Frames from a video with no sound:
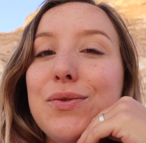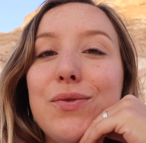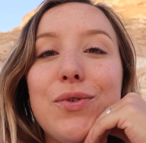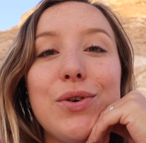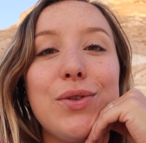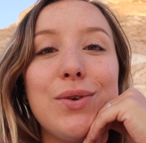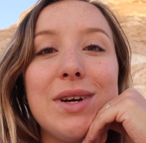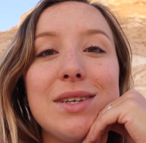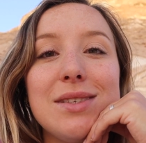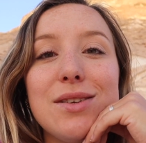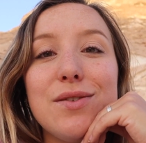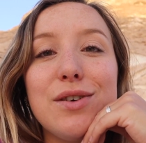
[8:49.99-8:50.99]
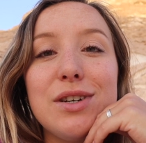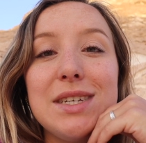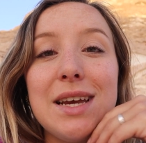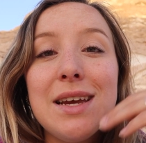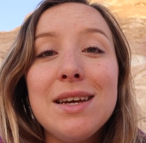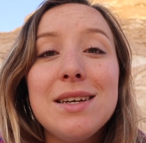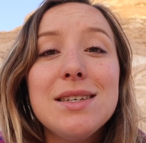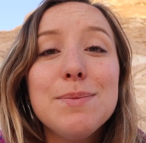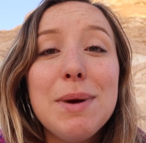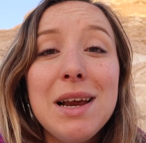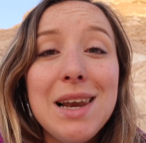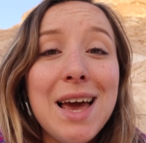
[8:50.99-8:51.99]
for the rest of our day. It is
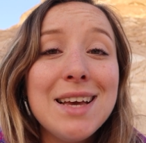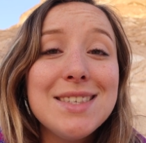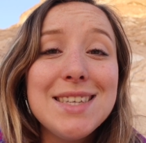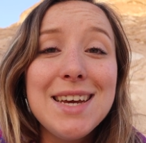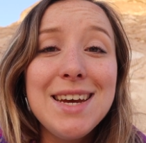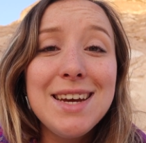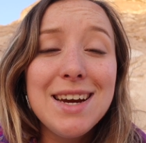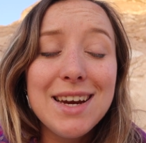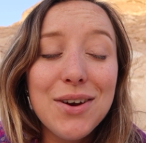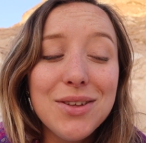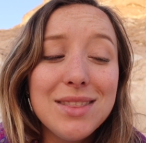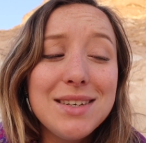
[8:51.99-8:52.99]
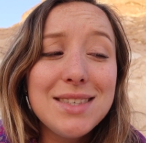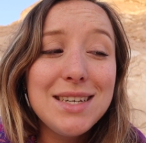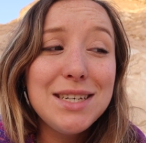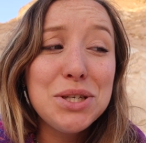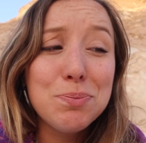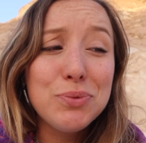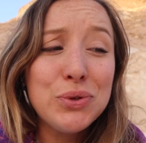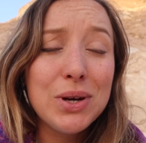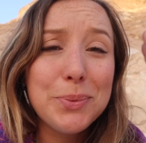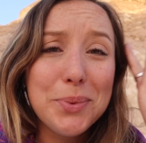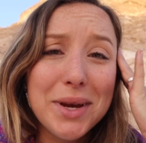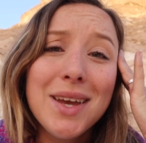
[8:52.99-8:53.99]
my last day on this Egypt
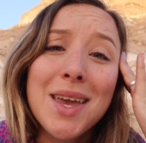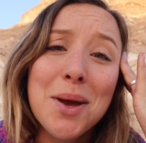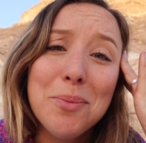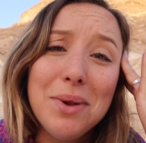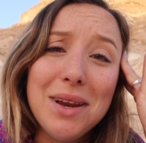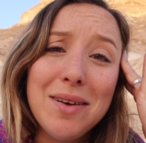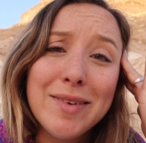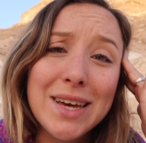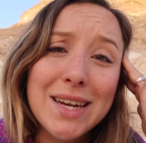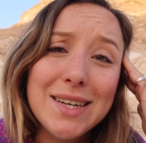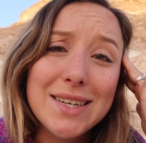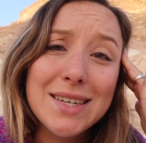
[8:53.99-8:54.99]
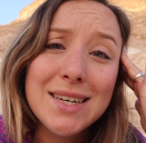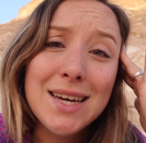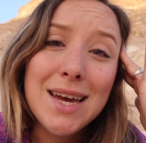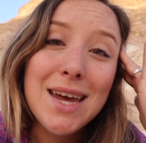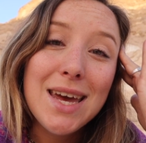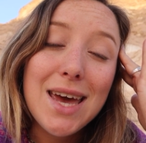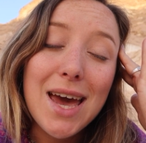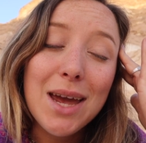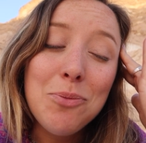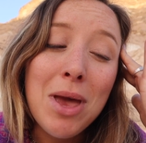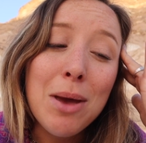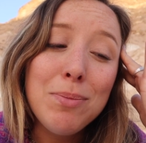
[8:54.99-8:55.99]
trip. I can't believe it.
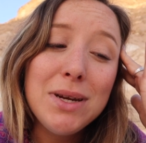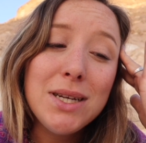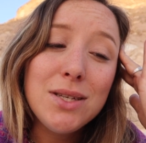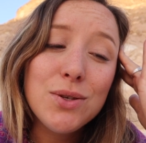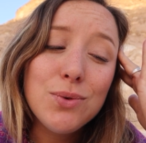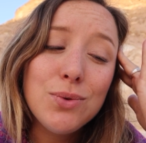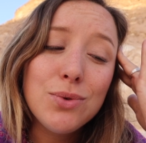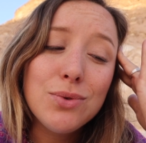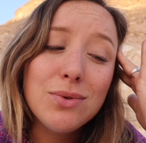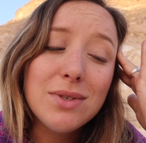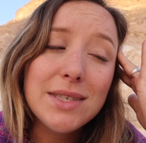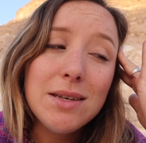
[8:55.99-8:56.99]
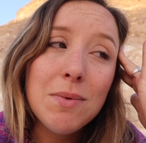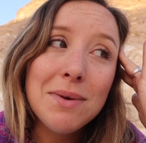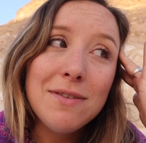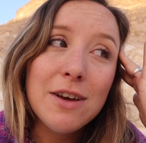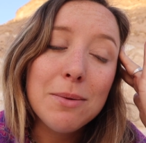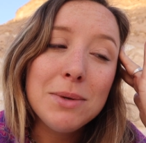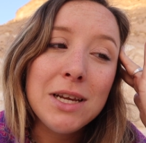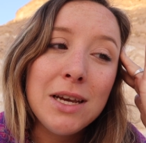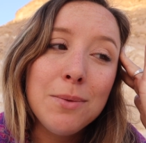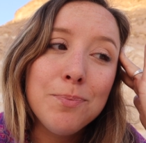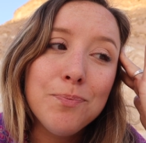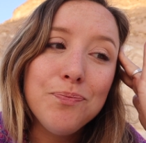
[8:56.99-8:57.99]
I'm happy to see my
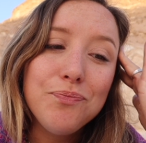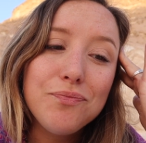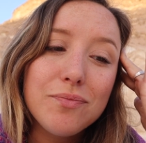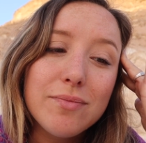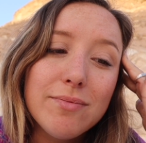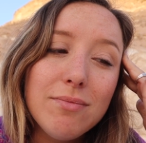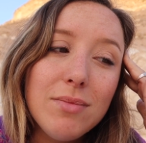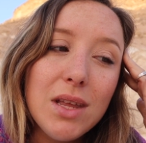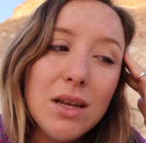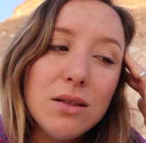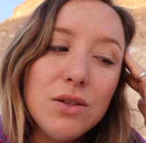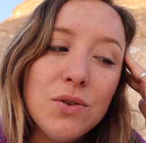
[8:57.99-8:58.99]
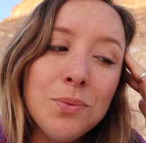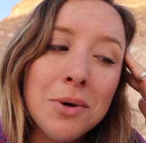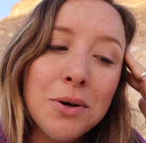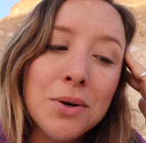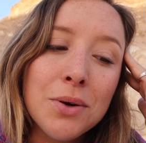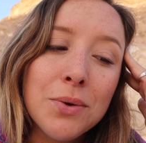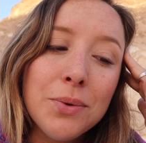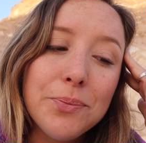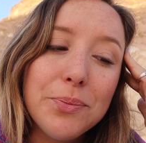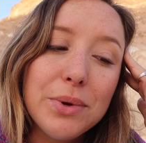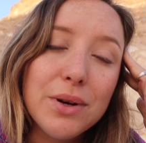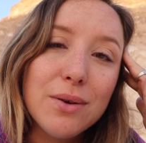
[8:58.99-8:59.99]
family tomorrow,
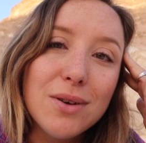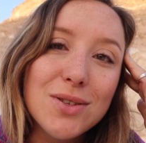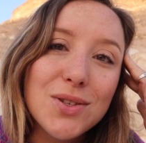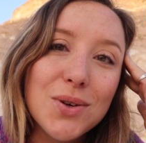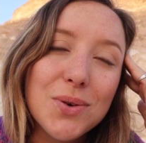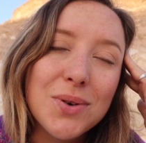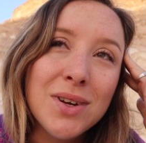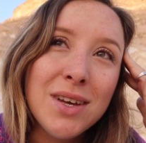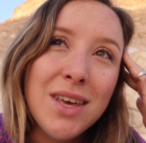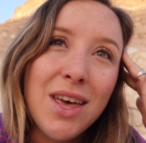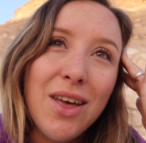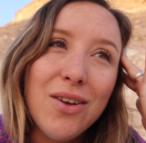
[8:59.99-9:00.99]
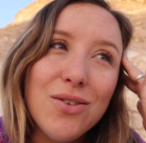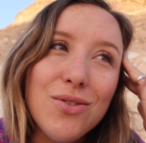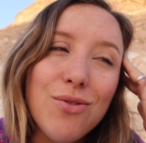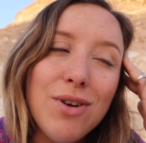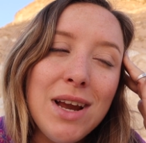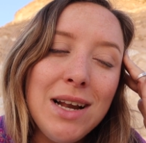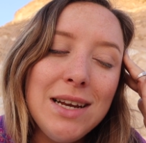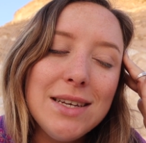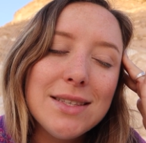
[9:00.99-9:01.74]
but also really